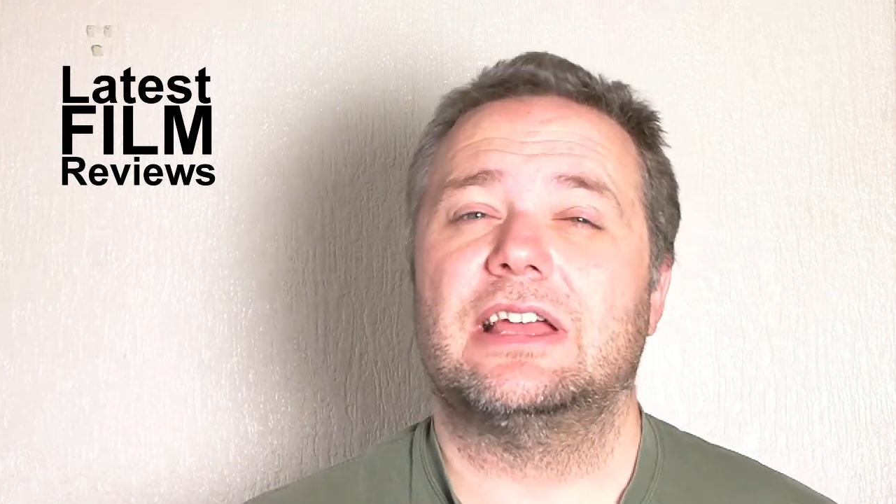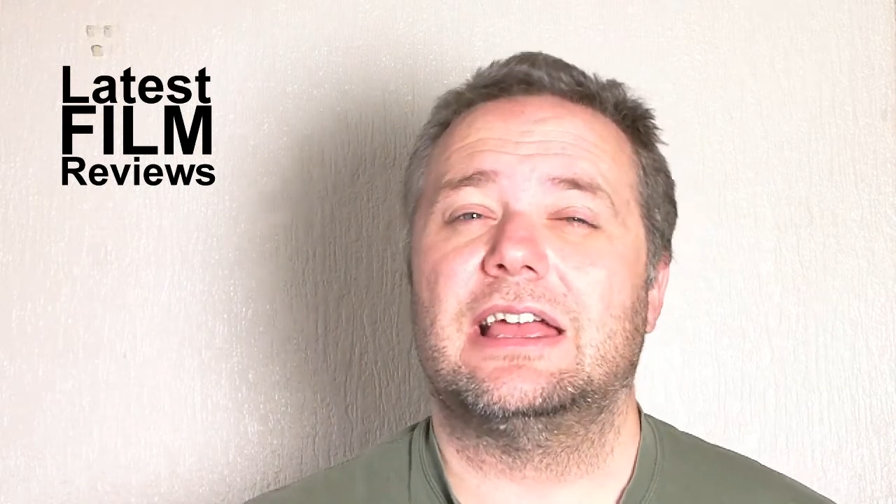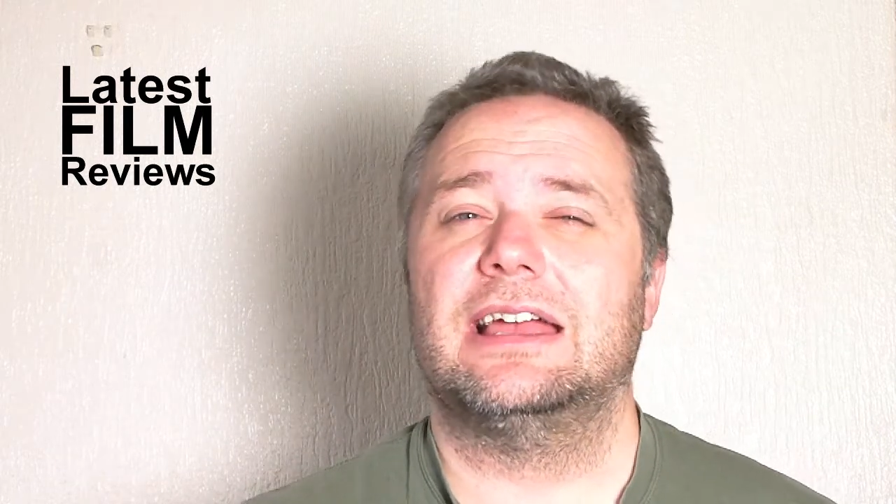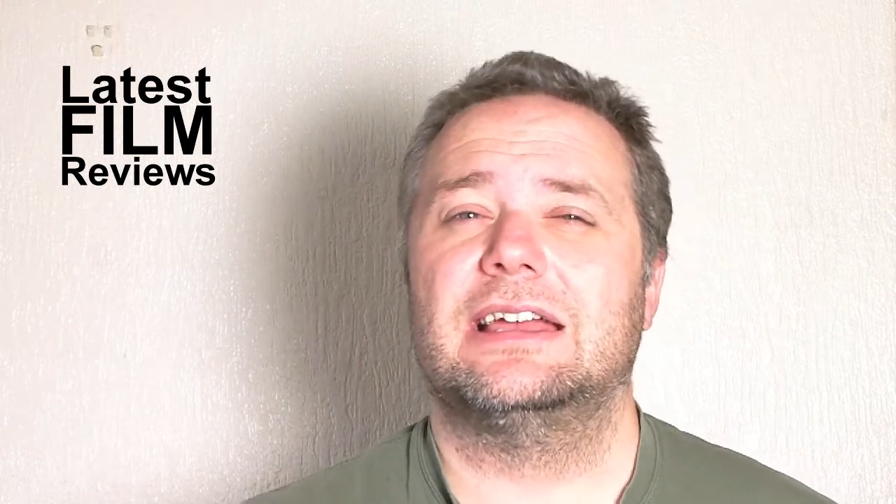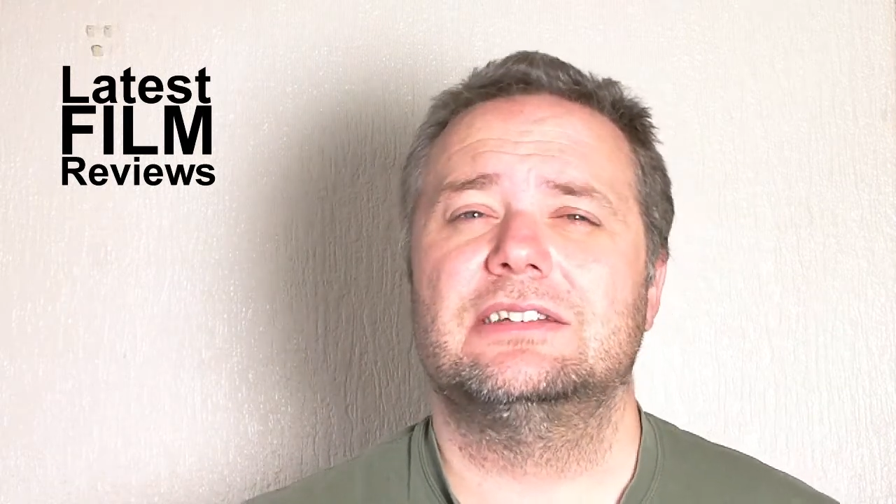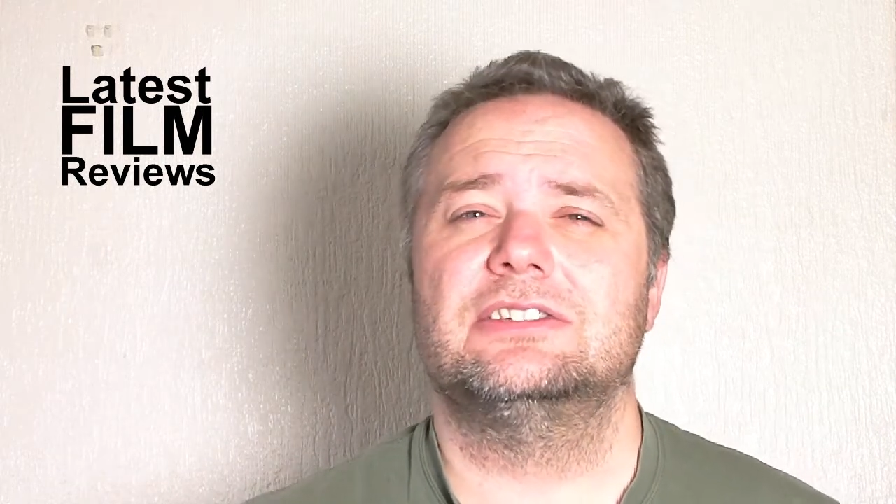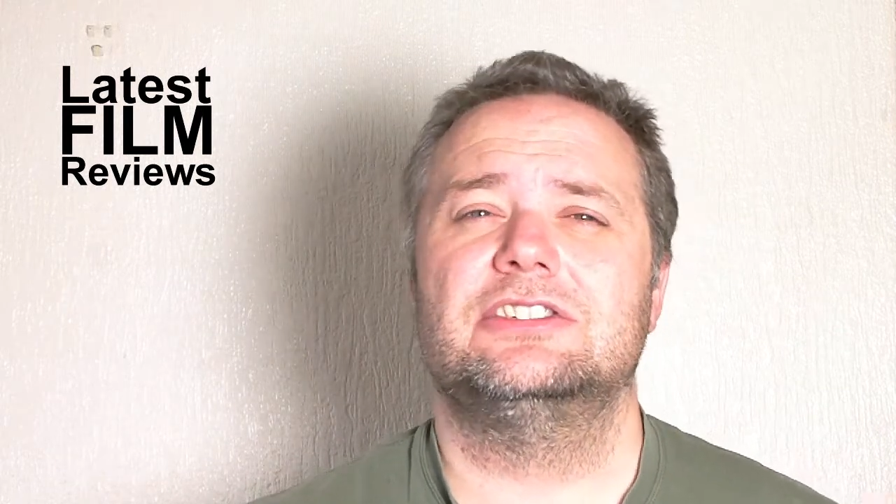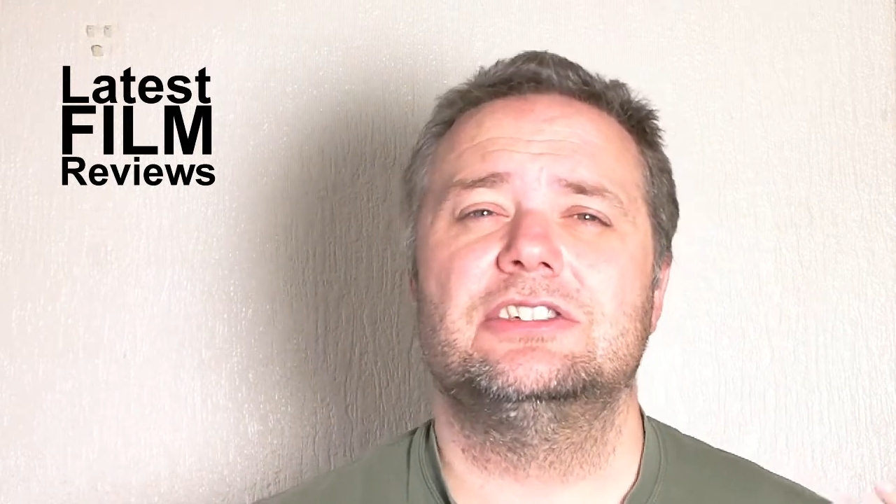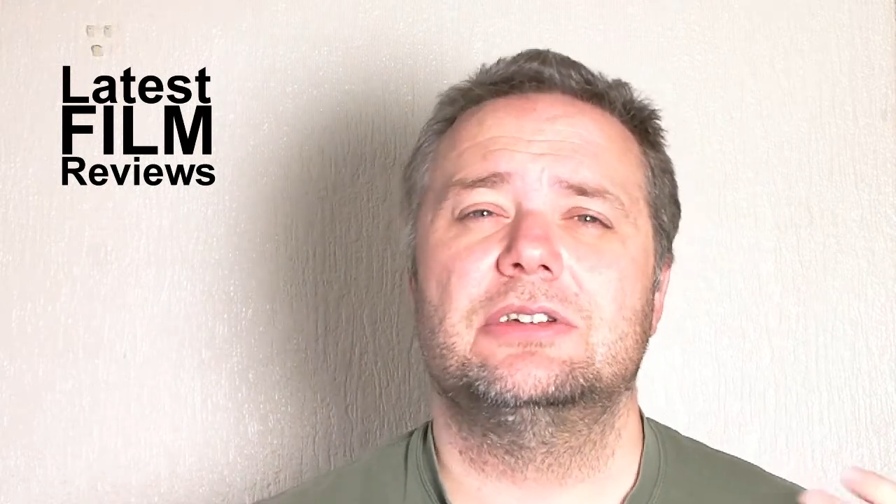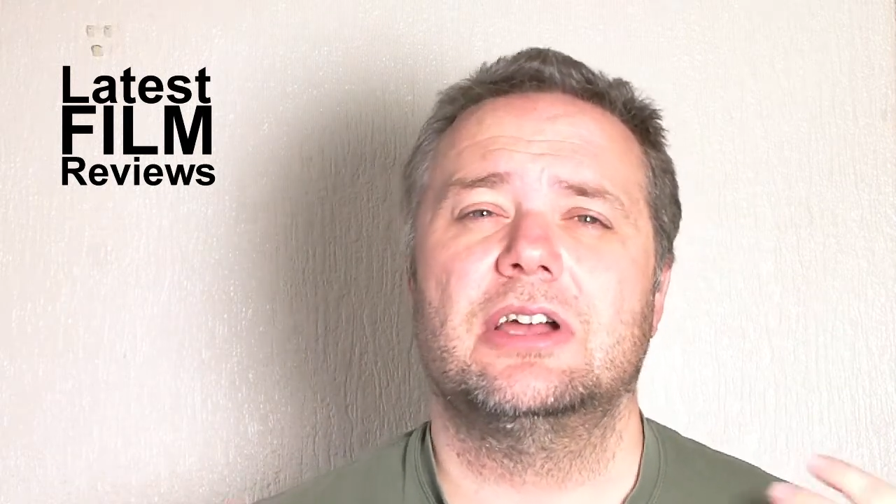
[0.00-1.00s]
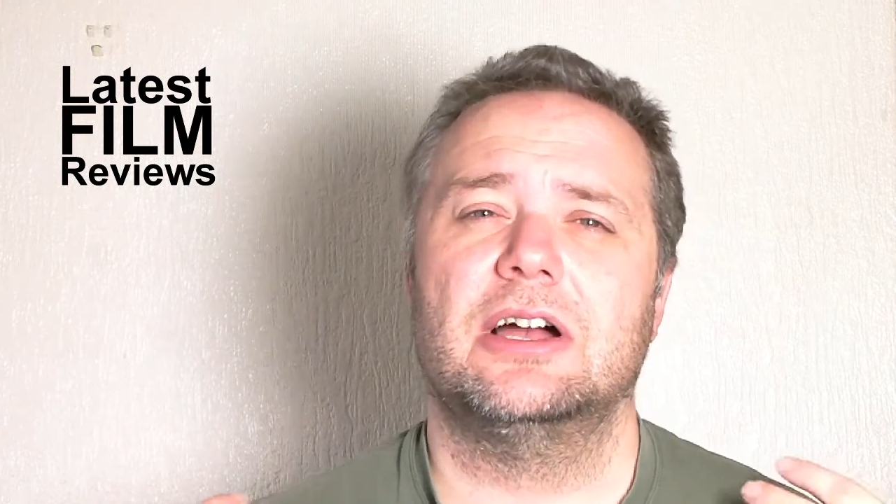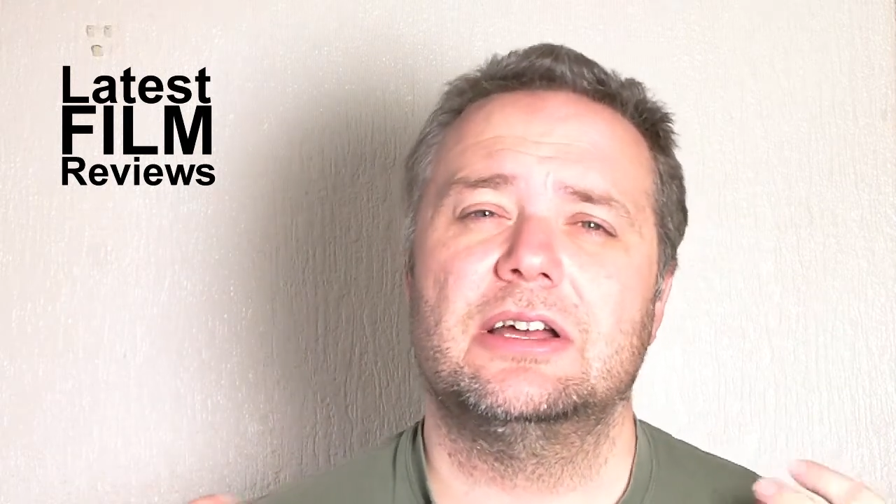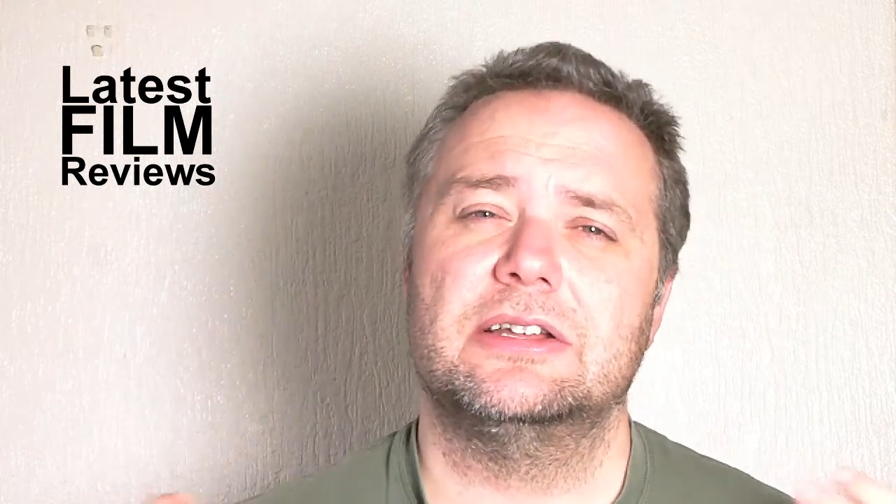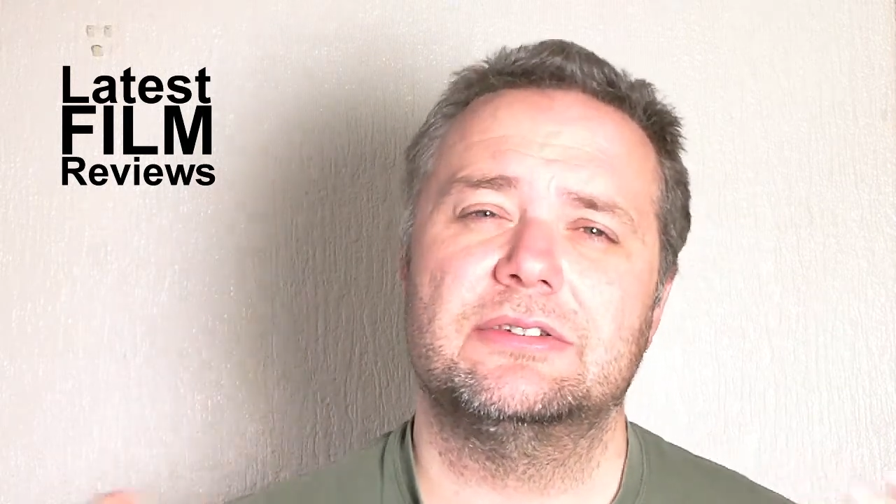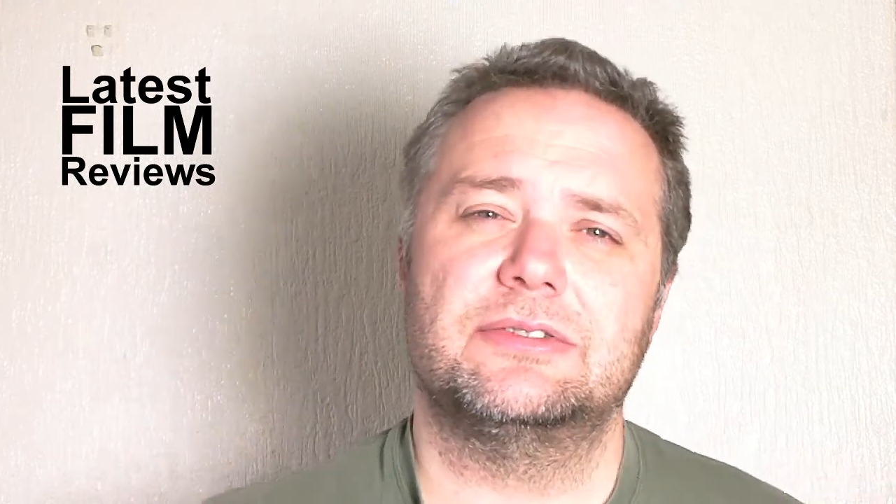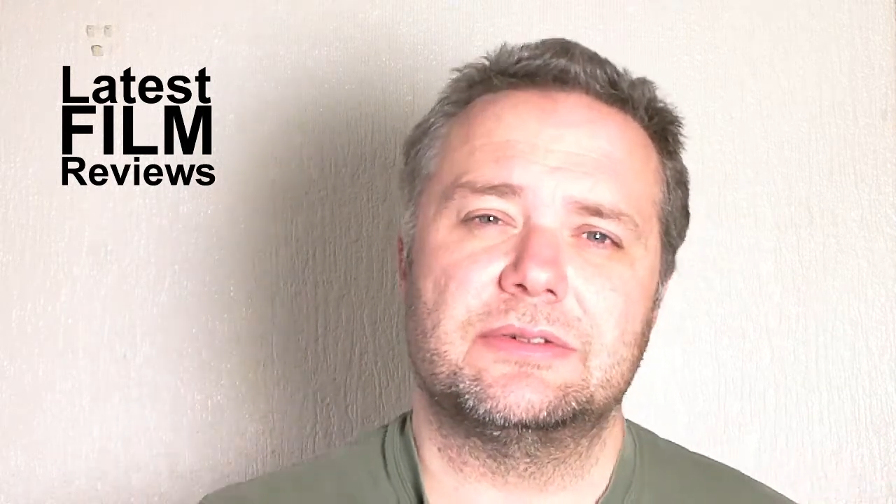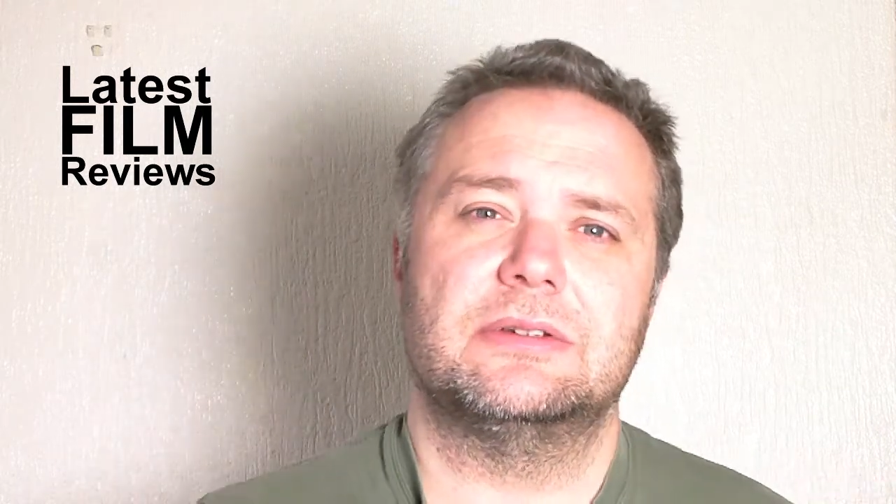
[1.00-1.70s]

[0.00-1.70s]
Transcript: and you kind of